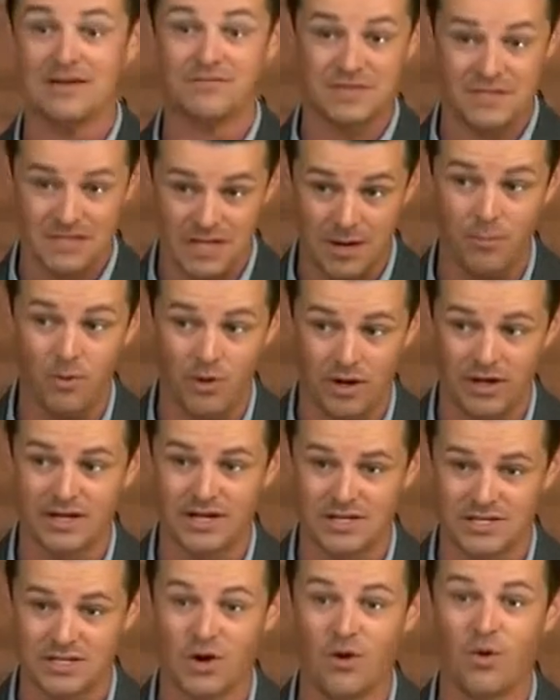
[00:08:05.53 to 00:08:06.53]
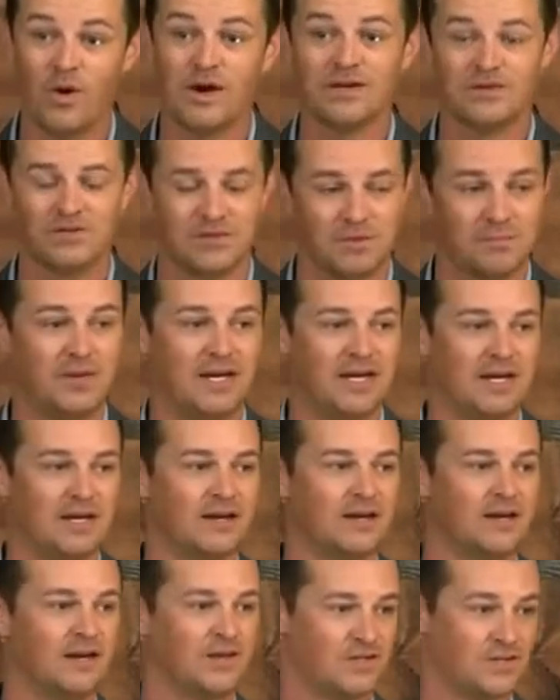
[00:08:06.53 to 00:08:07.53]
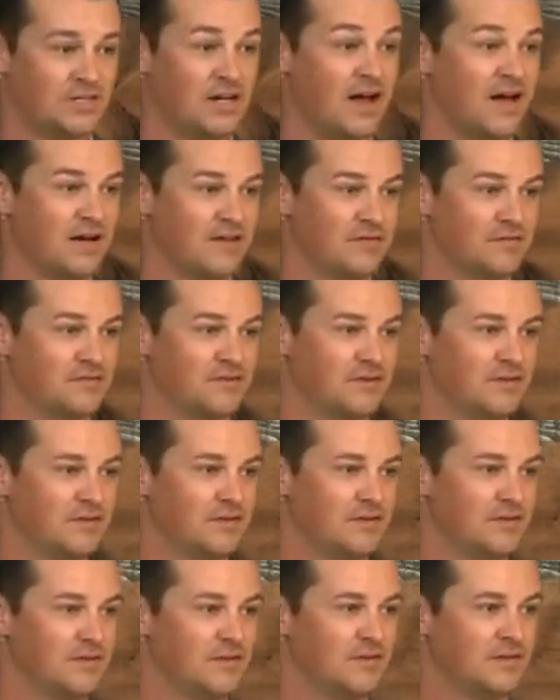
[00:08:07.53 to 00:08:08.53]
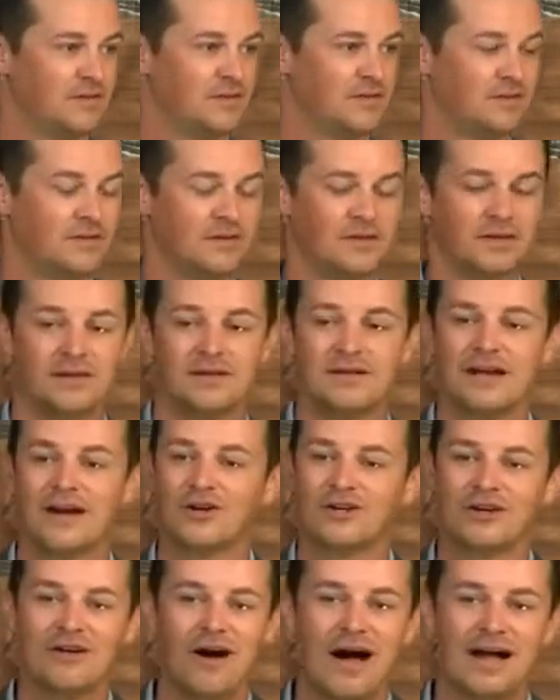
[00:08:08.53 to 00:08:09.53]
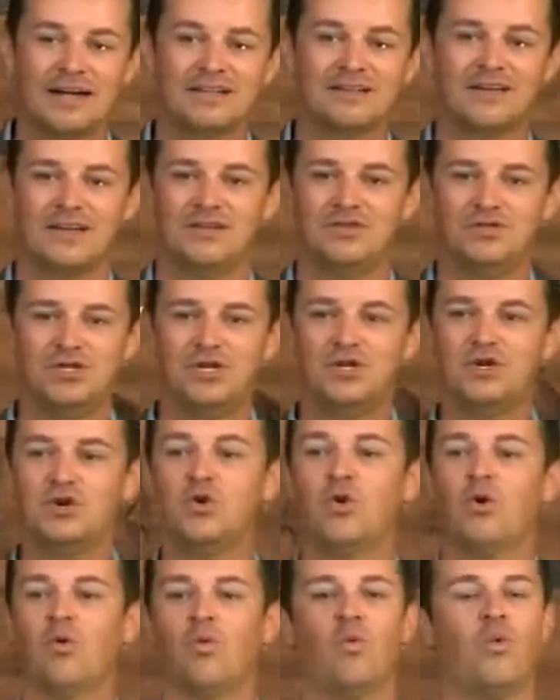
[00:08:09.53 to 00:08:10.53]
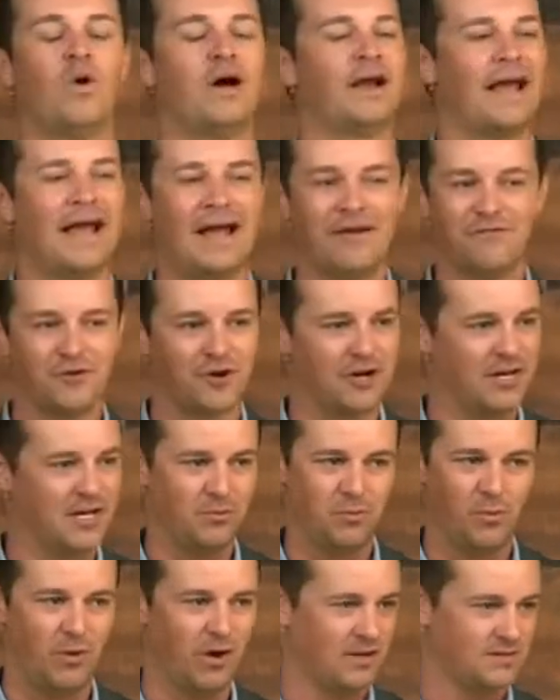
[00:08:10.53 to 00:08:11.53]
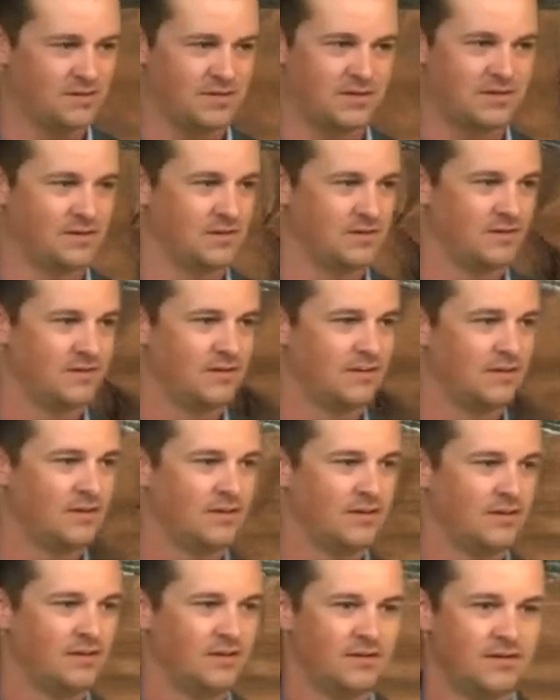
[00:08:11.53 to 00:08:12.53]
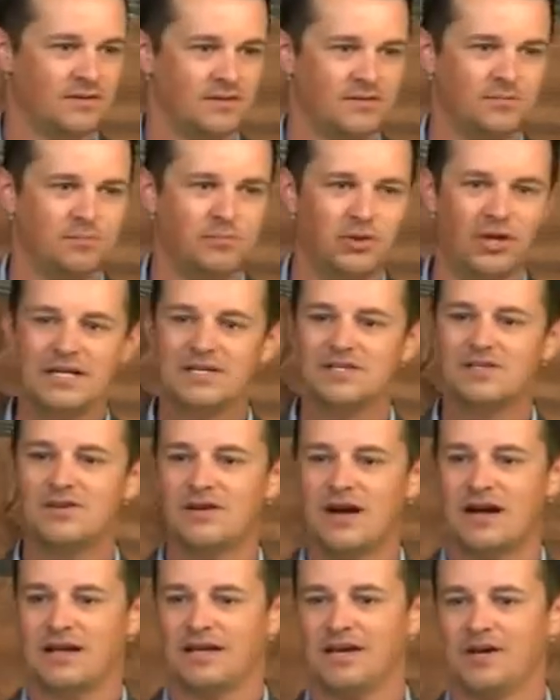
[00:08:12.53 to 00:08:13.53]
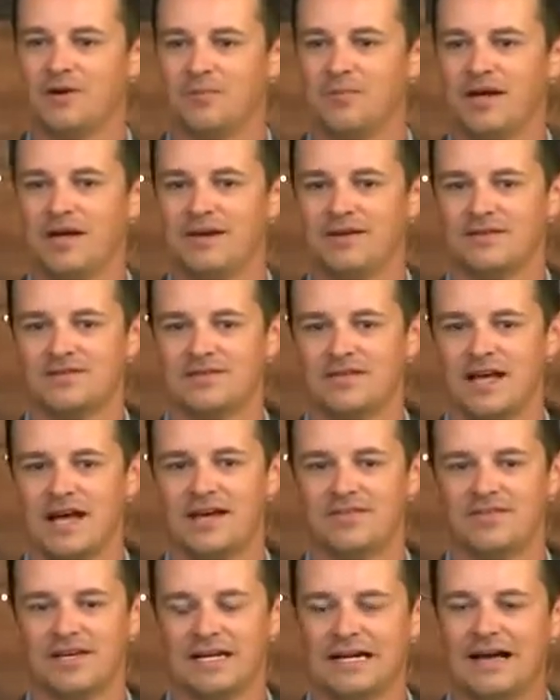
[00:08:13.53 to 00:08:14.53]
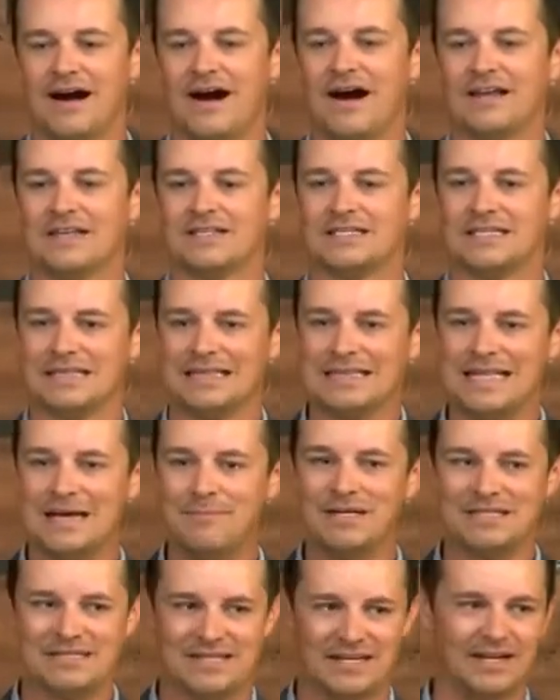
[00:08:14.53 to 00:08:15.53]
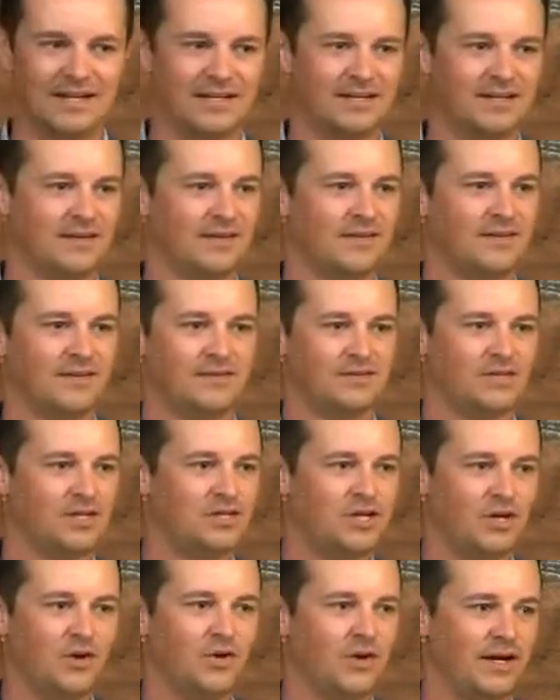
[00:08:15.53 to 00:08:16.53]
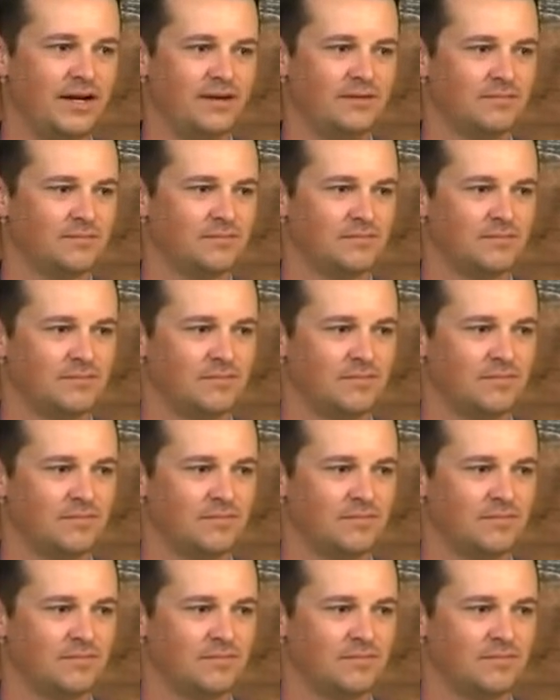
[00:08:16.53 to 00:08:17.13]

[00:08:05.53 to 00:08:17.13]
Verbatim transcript: if someone is going to be saved. Now, God can do whatever He wants. Please do not hear me saying that God is limited to doing